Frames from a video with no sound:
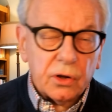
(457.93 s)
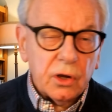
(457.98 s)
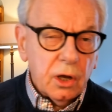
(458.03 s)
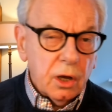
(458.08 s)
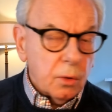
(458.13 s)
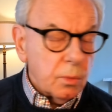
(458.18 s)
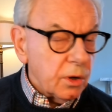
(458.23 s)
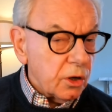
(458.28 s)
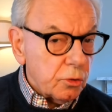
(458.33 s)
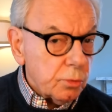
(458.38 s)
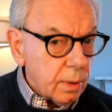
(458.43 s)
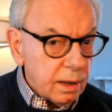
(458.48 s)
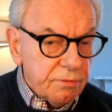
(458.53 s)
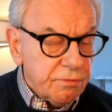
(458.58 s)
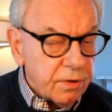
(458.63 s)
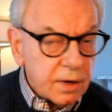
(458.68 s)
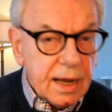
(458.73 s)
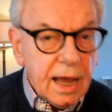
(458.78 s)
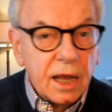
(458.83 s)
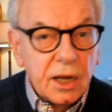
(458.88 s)
which we
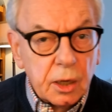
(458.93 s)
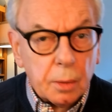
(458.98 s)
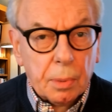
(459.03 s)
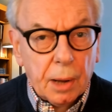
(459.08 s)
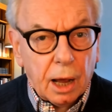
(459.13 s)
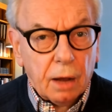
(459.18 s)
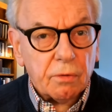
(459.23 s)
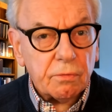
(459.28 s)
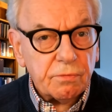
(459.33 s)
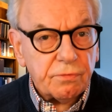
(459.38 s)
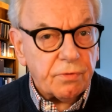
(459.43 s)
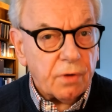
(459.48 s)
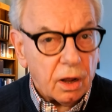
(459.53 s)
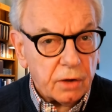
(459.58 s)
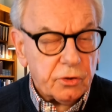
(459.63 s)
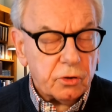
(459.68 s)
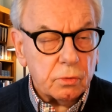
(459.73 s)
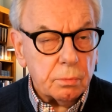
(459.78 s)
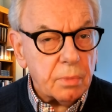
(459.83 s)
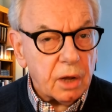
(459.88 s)
forget about far
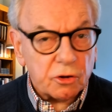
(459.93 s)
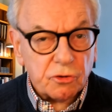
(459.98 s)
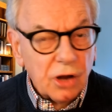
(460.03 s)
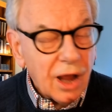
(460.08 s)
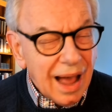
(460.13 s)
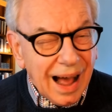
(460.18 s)
too much.